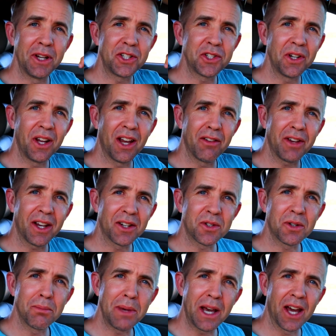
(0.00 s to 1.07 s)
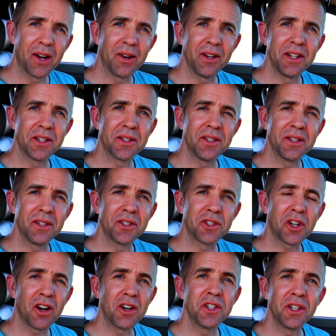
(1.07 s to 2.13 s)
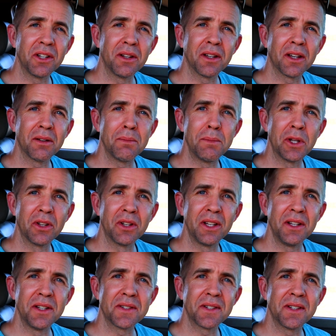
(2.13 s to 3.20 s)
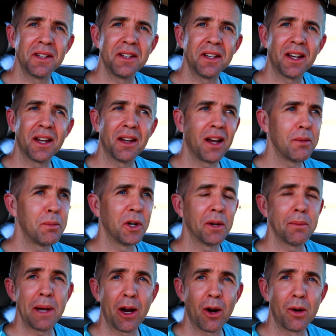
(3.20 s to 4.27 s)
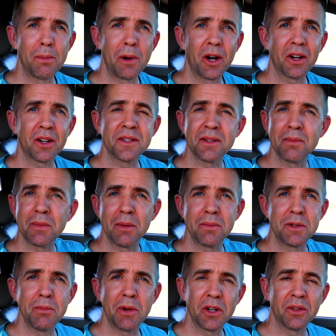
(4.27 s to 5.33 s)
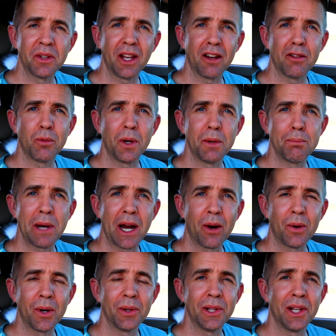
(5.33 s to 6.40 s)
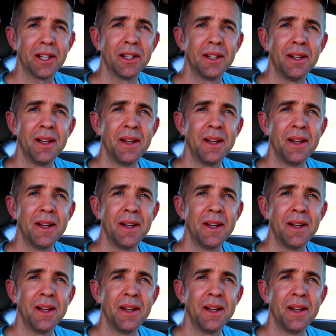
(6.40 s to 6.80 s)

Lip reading: Make sure you have extra batteries and charging abilities. I bring a power bar because sometimes you might only have one power outlet